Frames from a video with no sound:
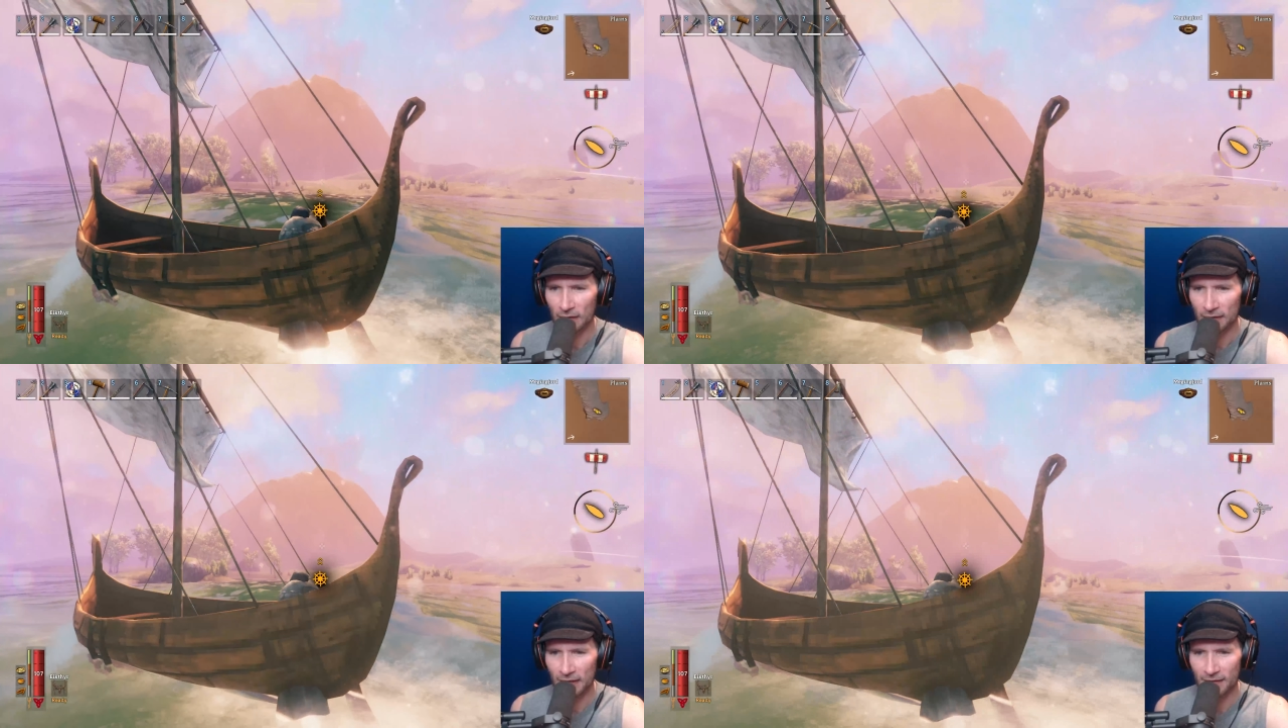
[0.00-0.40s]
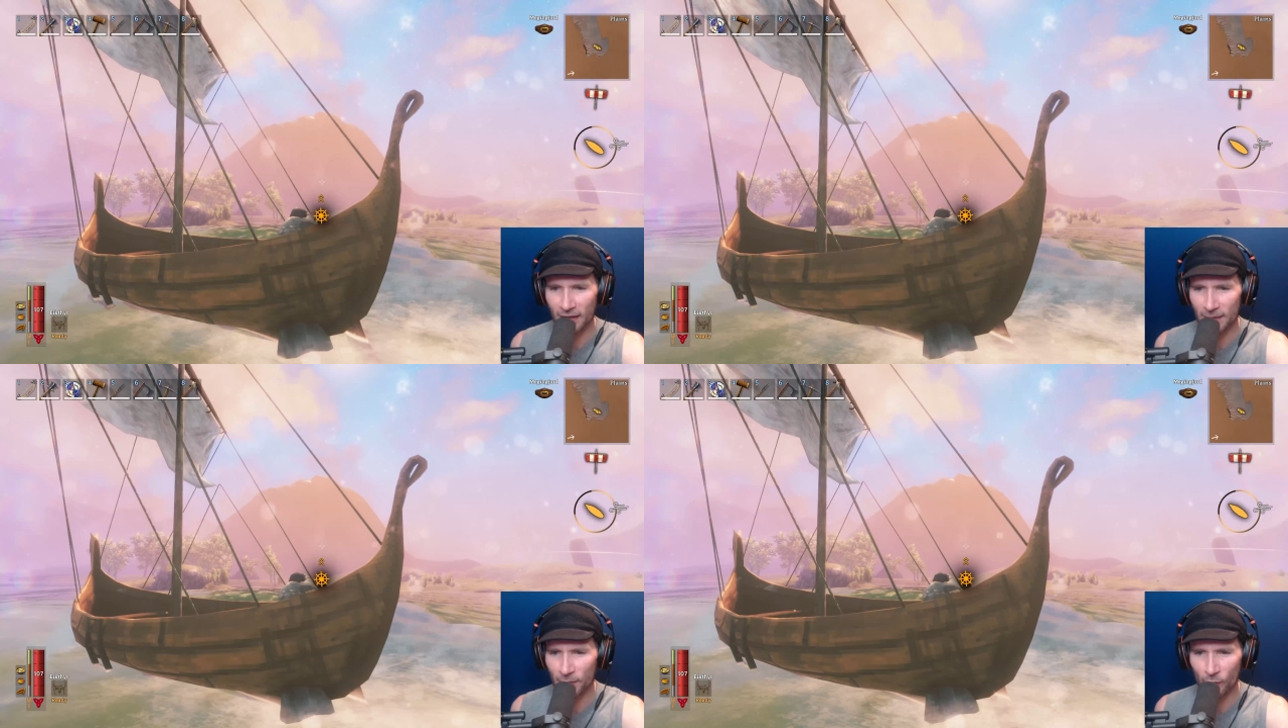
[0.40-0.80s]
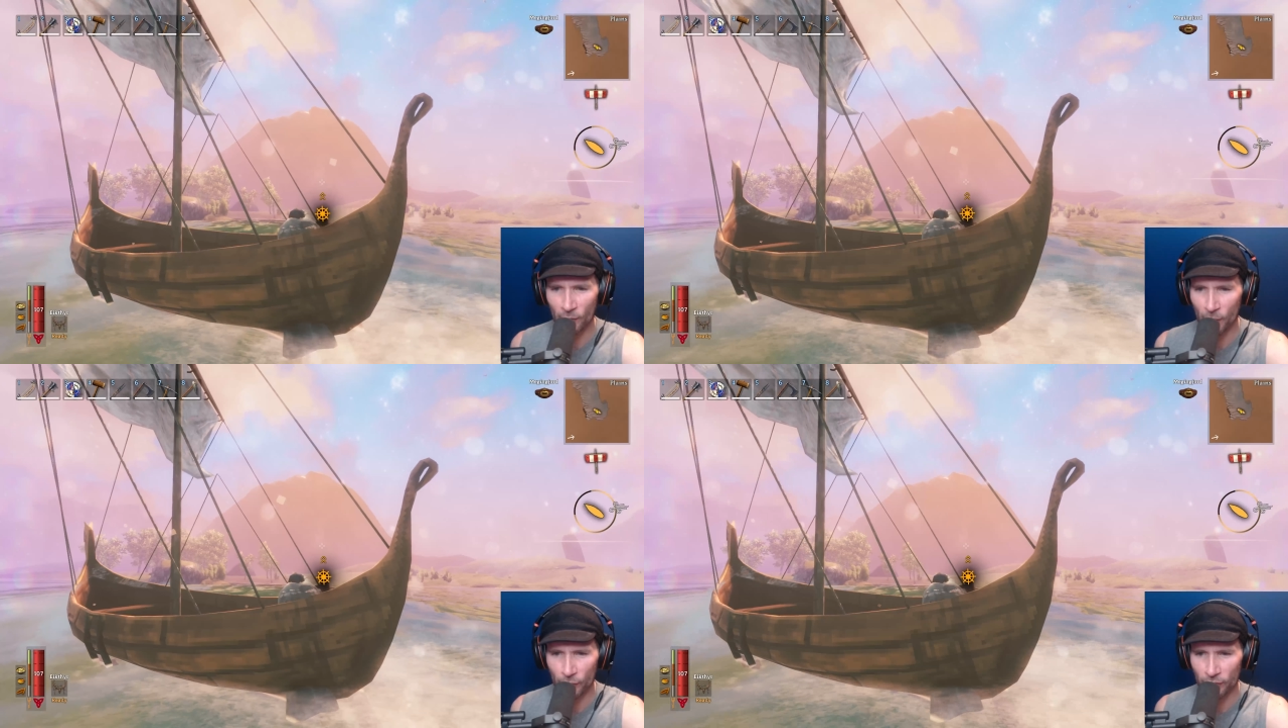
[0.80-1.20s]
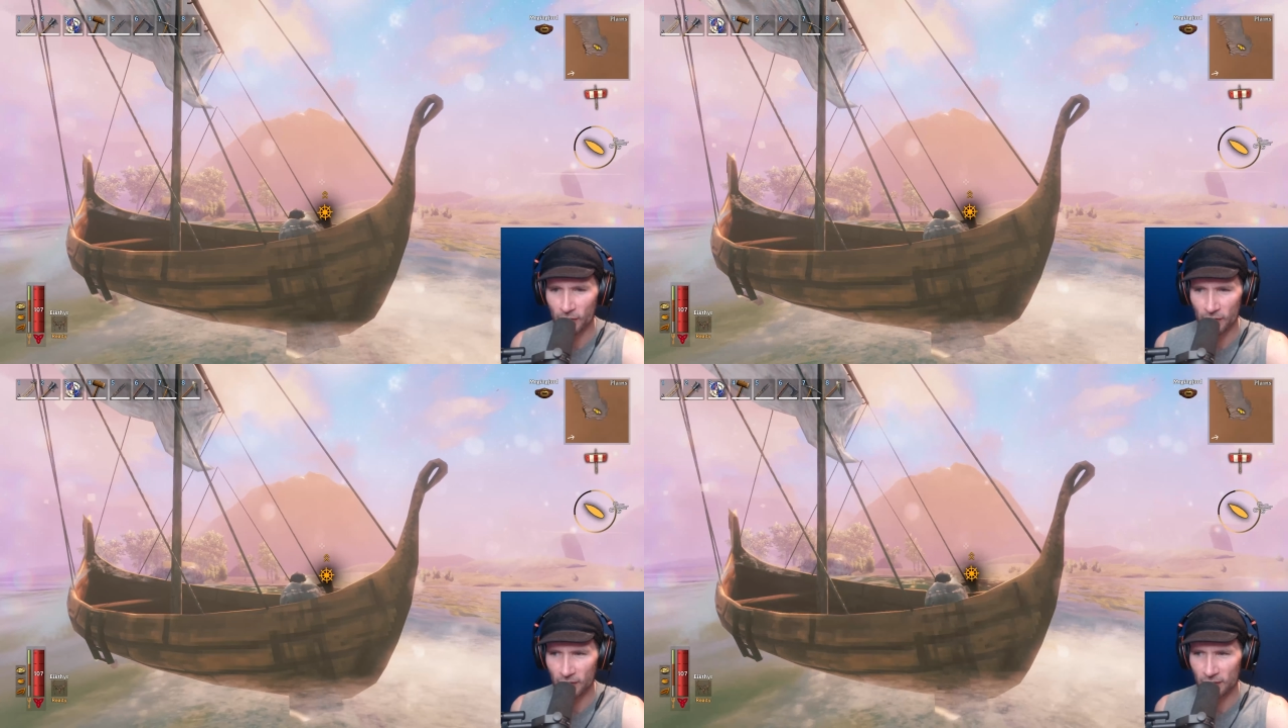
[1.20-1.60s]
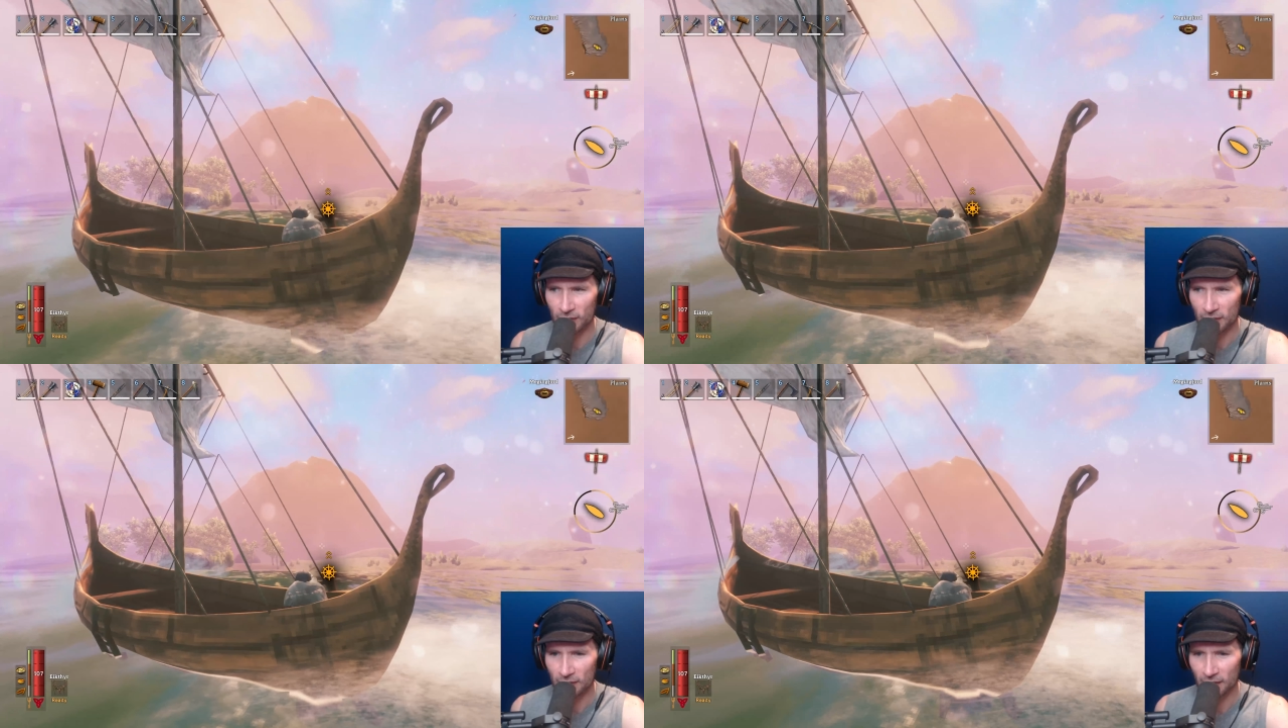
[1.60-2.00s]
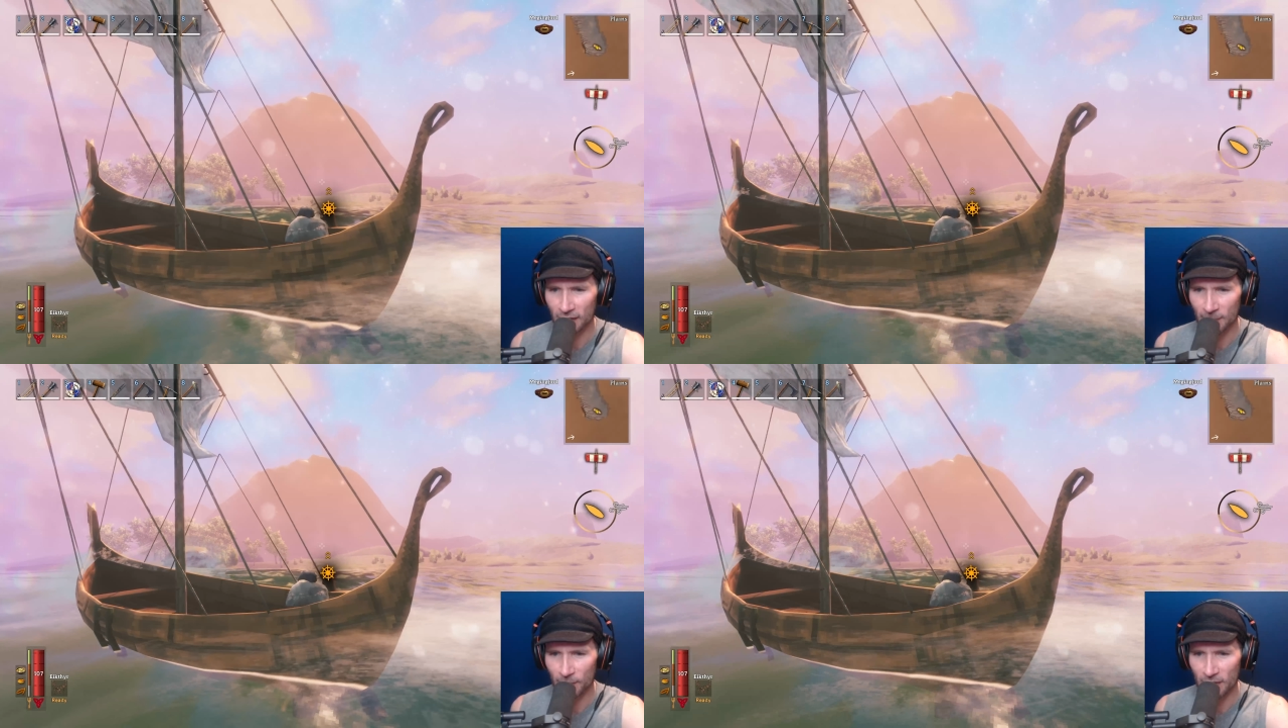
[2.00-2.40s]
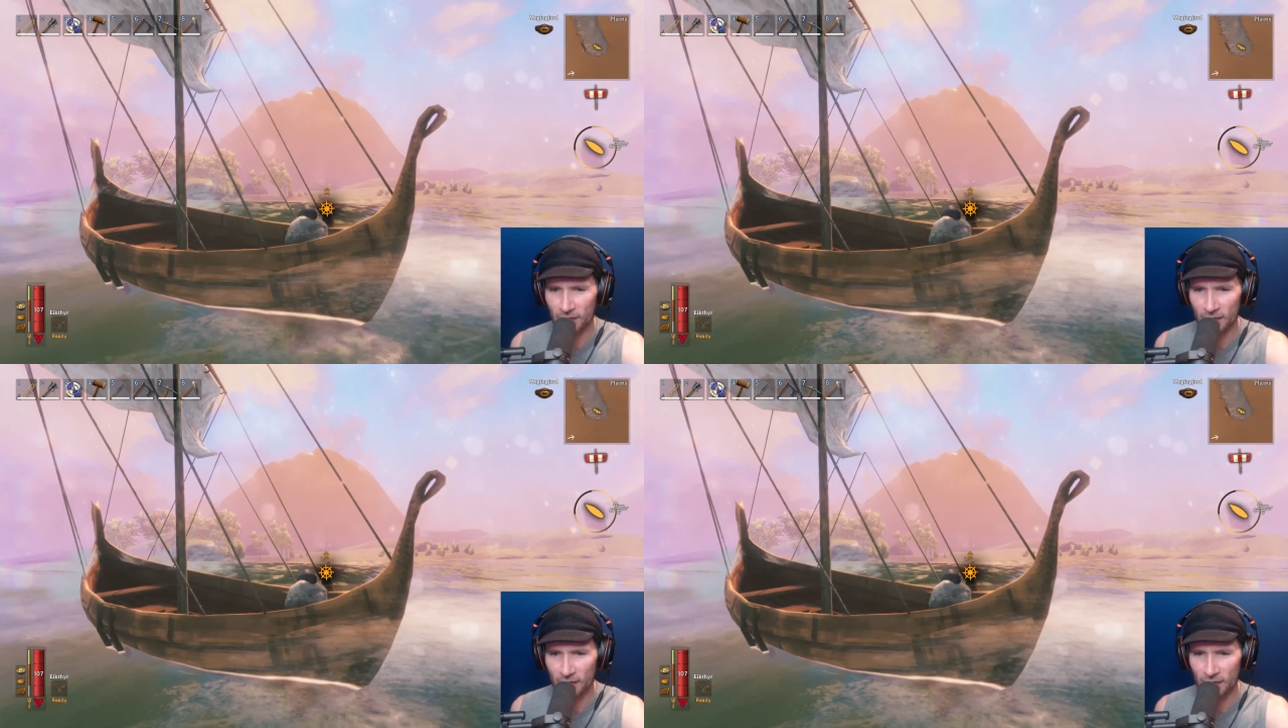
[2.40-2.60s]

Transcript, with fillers: That's got to be where Moder is. Look at that place.